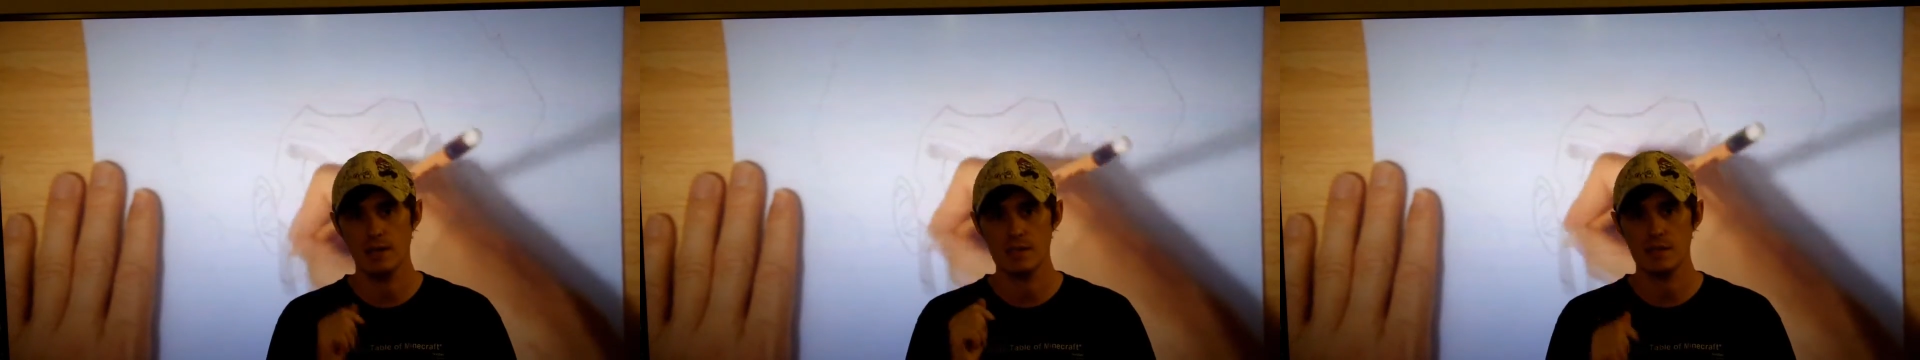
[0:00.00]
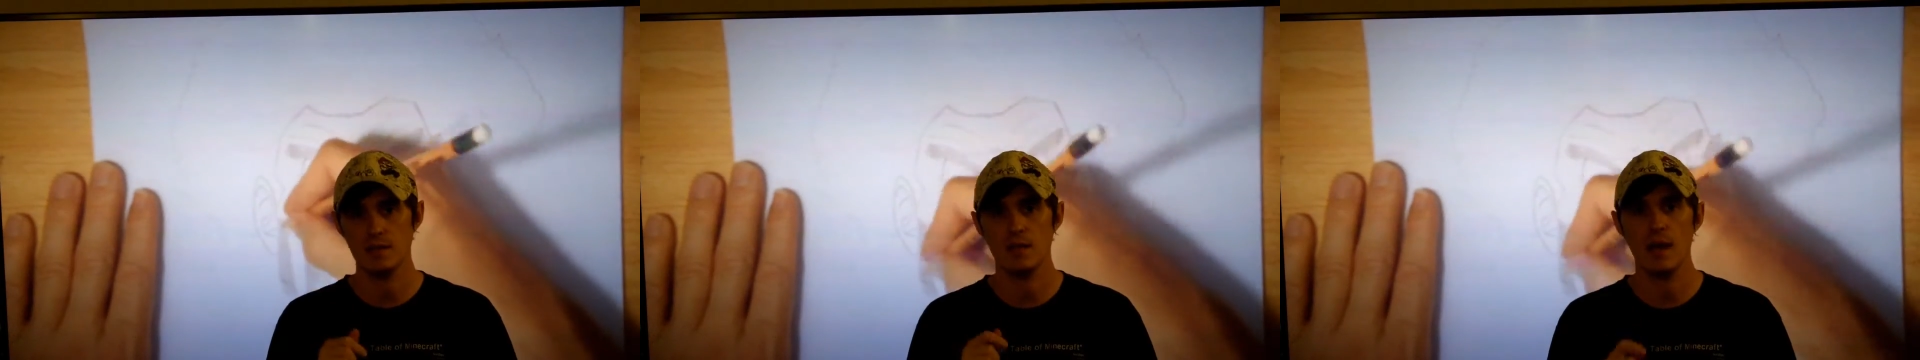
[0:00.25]
and
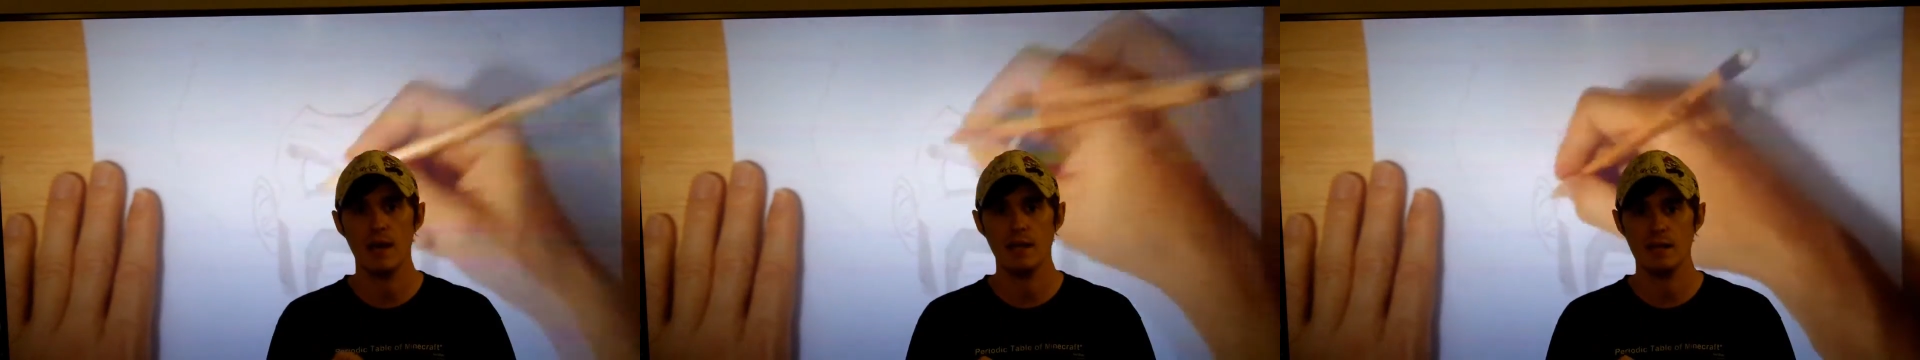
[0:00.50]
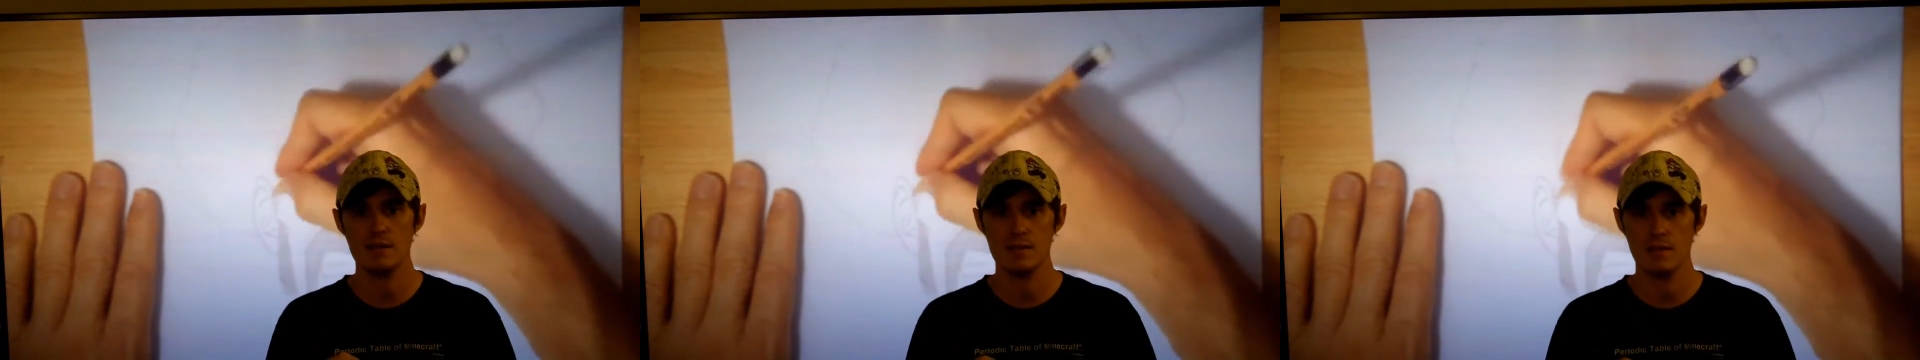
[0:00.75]
it's a
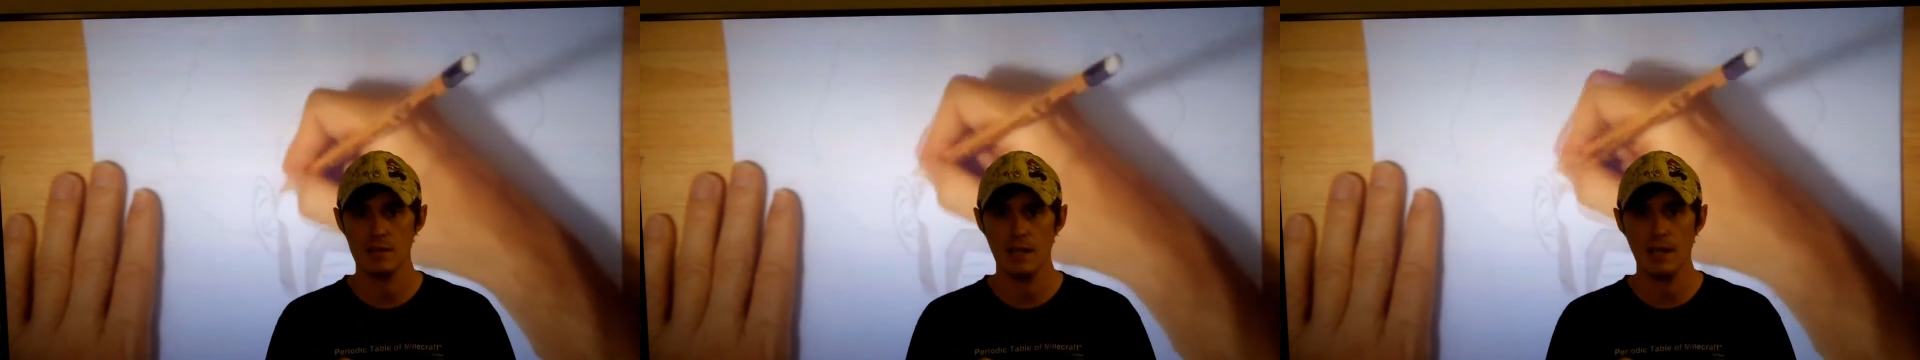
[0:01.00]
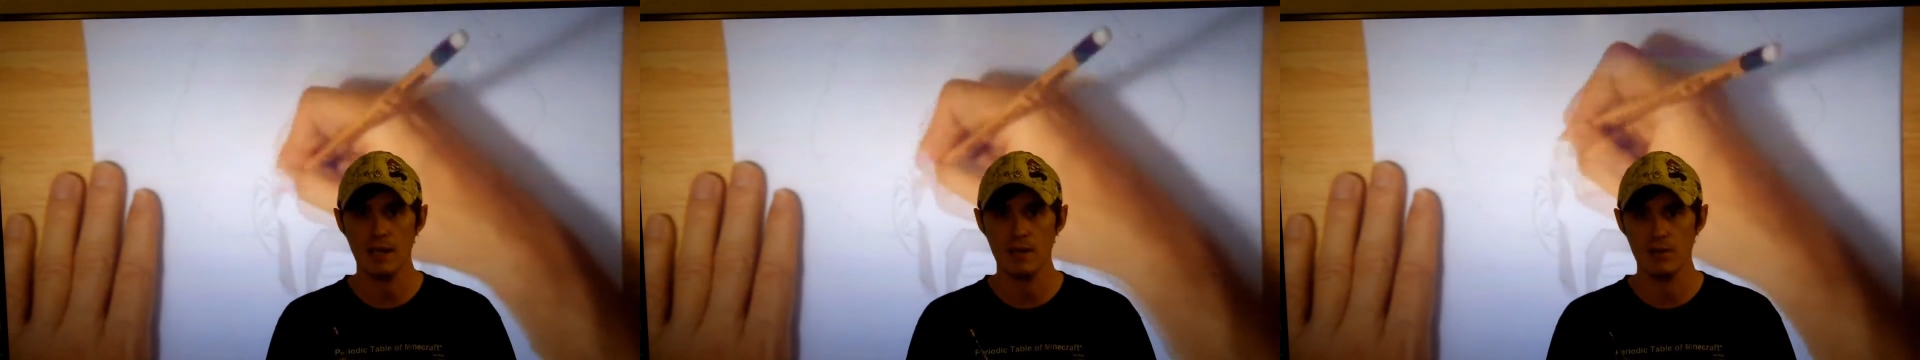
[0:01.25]
lot easier
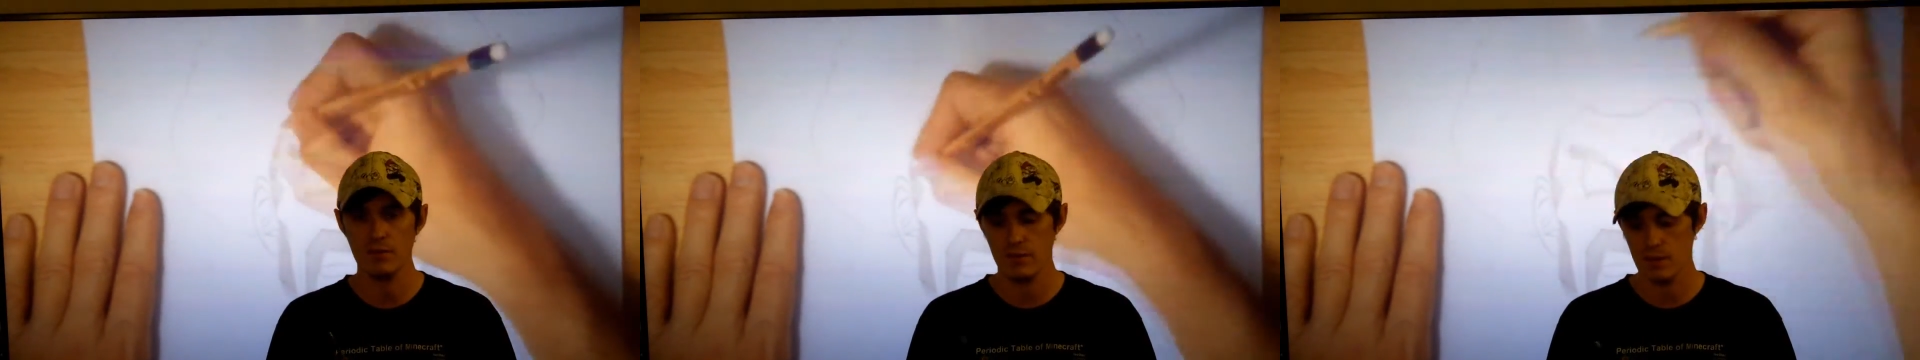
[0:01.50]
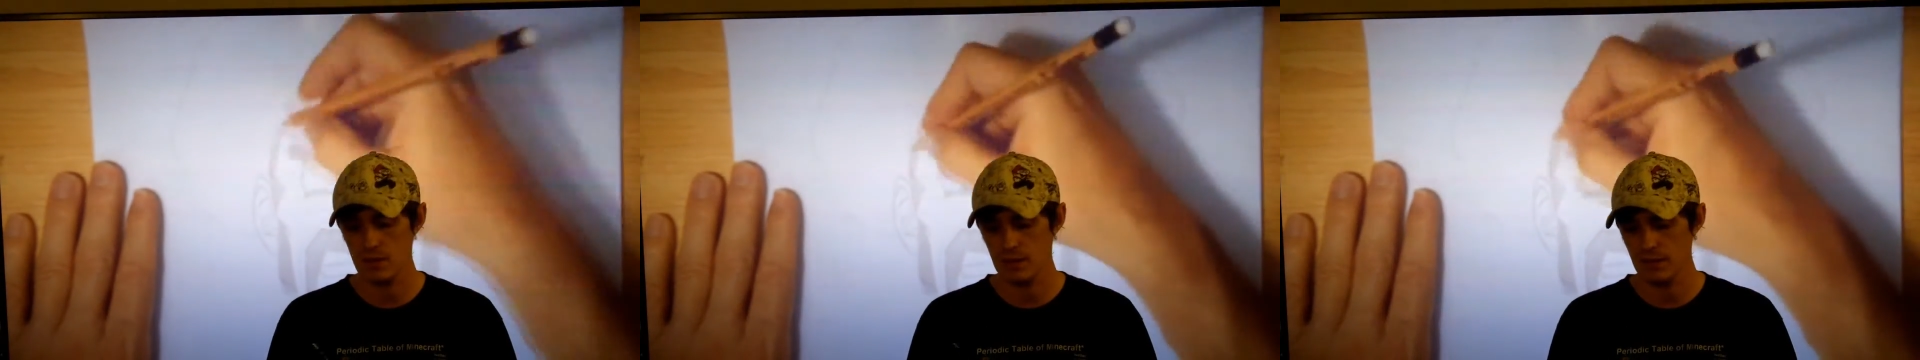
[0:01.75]
to ink over.